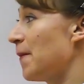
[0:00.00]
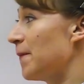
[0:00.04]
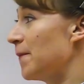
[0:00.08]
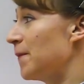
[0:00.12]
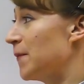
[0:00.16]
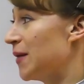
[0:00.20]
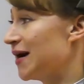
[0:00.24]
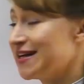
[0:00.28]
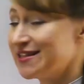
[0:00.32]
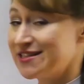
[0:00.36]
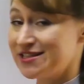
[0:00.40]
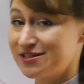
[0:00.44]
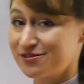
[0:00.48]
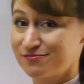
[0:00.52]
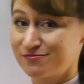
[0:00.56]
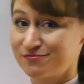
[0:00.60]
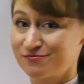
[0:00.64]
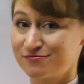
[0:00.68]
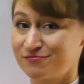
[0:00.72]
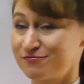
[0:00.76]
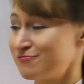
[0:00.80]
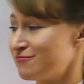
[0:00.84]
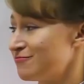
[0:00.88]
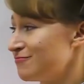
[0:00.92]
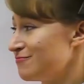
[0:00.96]
But
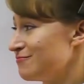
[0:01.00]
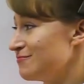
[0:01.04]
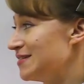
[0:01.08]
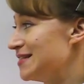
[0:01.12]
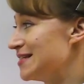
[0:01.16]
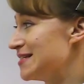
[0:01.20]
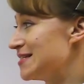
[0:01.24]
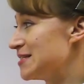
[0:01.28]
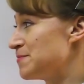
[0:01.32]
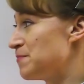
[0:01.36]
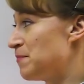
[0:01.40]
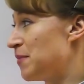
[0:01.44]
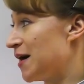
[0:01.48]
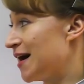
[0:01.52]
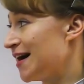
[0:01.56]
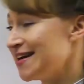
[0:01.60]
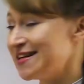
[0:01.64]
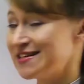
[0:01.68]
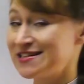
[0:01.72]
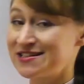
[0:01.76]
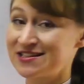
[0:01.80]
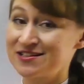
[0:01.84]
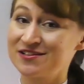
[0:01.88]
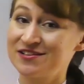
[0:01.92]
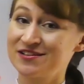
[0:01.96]

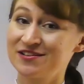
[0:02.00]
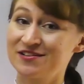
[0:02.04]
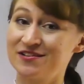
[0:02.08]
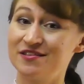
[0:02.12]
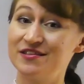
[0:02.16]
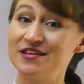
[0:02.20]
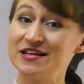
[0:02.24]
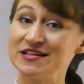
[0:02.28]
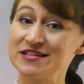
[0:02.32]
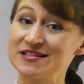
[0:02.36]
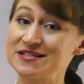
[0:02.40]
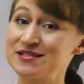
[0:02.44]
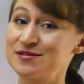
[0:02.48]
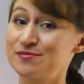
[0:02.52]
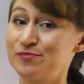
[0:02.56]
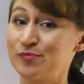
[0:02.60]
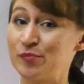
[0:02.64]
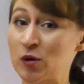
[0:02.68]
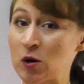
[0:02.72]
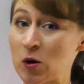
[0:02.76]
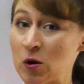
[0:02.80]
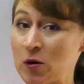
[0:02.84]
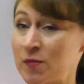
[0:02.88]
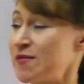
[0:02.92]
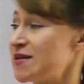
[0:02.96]
despite this
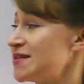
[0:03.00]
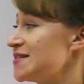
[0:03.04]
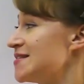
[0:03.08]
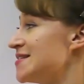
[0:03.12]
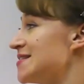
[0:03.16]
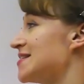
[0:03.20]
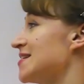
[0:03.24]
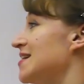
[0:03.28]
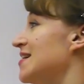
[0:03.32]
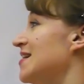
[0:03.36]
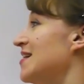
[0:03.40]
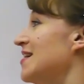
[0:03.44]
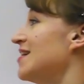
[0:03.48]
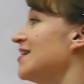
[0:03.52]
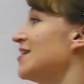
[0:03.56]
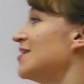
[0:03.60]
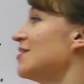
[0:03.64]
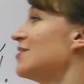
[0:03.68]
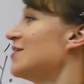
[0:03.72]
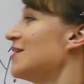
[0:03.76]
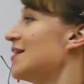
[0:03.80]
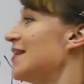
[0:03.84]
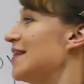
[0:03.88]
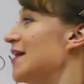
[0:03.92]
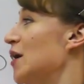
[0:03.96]
promise,
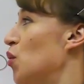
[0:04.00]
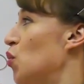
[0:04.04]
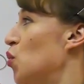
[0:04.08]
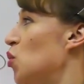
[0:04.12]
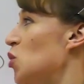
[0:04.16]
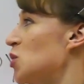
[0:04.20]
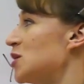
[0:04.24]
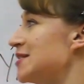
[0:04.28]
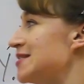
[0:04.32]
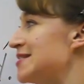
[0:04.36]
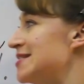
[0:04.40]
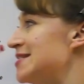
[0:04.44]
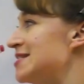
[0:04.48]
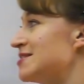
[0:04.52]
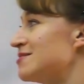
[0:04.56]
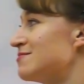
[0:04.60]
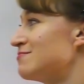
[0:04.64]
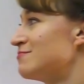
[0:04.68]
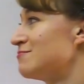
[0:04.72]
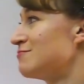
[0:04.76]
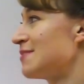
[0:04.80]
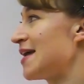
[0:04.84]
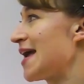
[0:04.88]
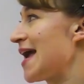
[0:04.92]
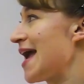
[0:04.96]
there was
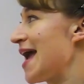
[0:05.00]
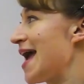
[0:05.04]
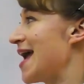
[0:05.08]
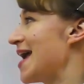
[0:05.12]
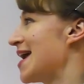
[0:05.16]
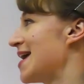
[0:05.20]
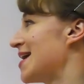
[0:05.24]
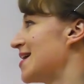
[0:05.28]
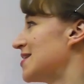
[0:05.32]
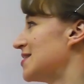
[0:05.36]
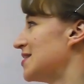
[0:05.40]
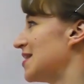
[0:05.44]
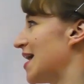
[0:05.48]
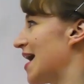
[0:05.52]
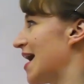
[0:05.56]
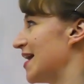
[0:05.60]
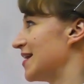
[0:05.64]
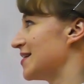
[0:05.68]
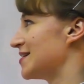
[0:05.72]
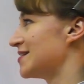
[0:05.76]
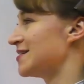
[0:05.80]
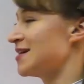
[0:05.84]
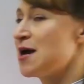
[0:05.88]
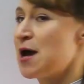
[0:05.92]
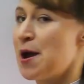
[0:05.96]
hail
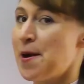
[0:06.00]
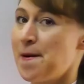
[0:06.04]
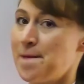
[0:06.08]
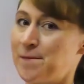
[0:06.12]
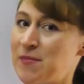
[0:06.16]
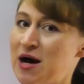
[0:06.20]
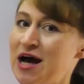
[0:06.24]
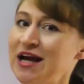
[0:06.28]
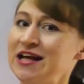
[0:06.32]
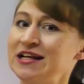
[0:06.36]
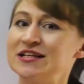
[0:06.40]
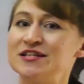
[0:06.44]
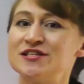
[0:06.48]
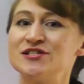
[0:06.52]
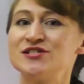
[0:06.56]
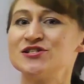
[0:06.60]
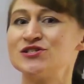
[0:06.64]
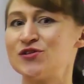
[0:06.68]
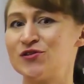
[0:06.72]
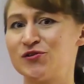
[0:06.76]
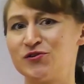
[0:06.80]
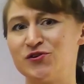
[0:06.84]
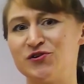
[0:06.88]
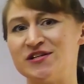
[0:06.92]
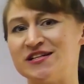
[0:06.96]
and
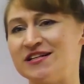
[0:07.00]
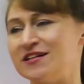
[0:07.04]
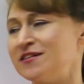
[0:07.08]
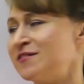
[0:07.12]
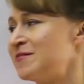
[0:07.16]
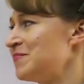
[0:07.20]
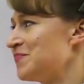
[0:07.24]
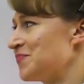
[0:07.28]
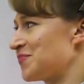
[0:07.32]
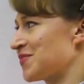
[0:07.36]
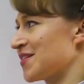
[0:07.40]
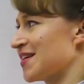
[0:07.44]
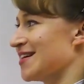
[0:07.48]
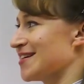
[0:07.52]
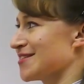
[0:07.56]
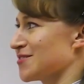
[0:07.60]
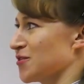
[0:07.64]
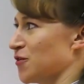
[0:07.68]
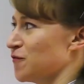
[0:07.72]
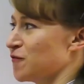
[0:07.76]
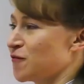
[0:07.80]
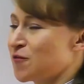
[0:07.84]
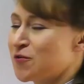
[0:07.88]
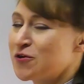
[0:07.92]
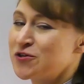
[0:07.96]
minus 30. So,
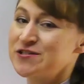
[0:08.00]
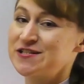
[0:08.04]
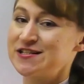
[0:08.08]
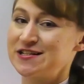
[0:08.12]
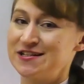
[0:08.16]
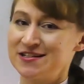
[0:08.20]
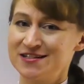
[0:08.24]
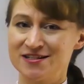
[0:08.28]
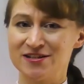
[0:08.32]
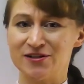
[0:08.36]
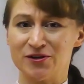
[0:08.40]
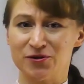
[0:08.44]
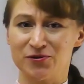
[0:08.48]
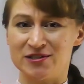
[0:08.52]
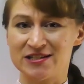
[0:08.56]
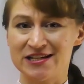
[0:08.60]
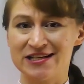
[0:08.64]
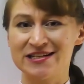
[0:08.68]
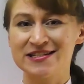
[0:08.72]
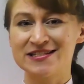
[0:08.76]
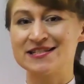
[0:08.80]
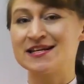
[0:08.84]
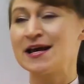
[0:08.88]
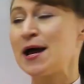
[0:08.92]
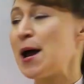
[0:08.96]
of course, it's
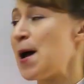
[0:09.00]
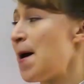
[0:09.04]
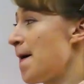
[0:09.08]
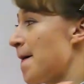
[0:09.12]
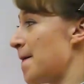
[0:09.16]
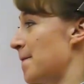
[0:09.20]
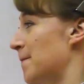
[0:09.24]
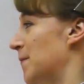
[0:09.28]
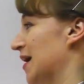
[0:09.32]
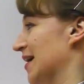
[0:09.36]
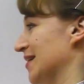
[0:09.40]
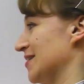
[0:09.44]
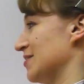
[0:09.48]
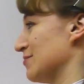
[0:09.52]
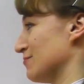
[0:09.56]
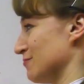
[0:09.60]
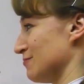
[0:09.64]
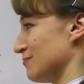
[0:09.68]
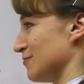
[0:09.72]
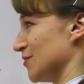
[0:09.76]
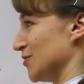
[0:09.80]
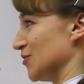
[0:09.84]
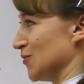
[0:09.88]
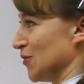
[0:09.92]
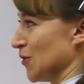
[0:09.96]
grotesque, but
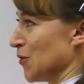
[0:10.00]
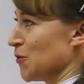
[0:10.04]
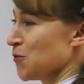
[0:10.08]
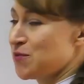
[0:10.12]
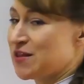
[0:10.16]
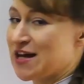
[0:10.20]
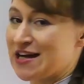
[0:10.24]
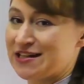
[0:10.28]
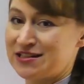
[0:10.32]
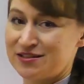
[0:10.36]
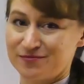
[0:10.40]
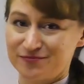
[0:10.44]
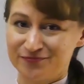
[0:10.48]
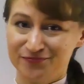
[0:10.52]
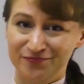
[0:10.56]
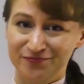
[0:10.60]
you know that